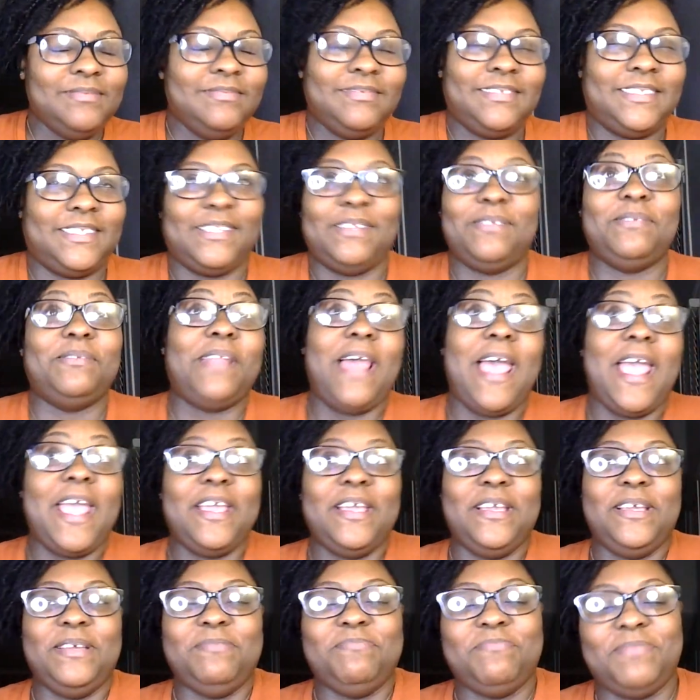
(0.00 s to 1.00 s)
it's a
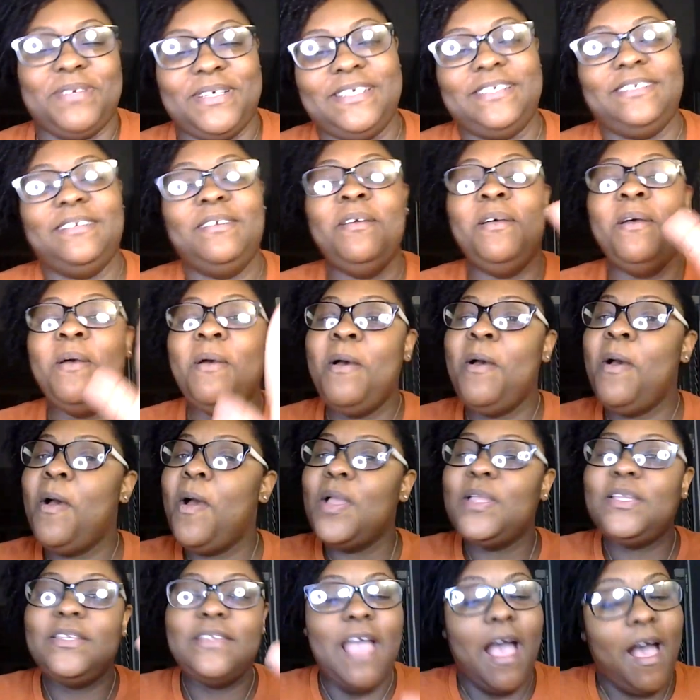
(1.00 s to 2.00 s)
lame, but
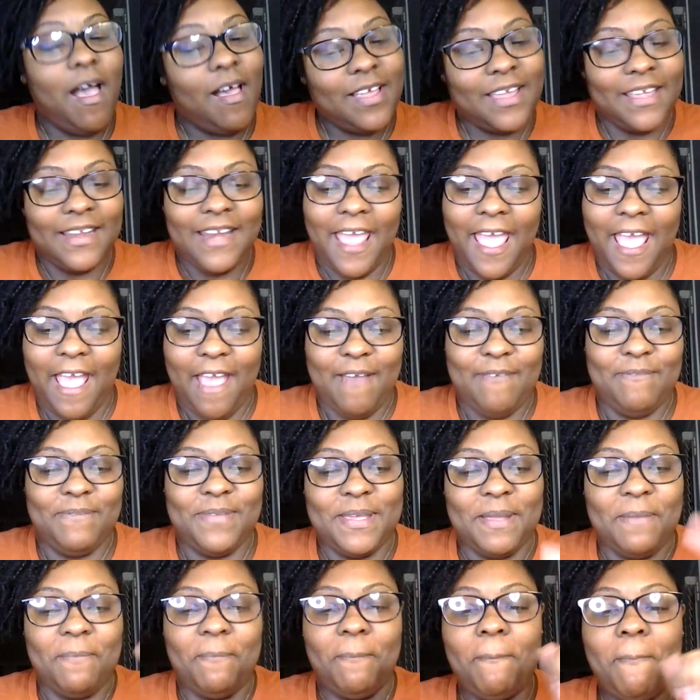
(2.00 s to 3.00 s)
y'all can have
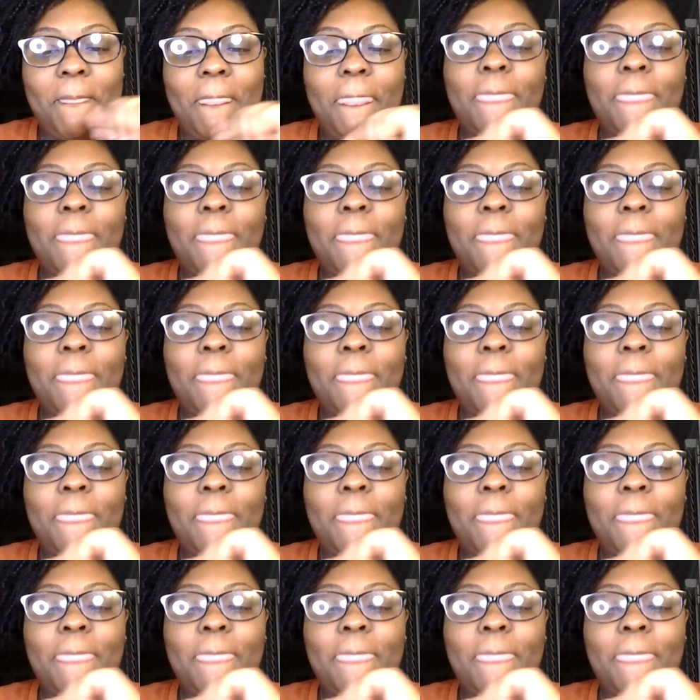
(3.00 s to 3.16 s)
it.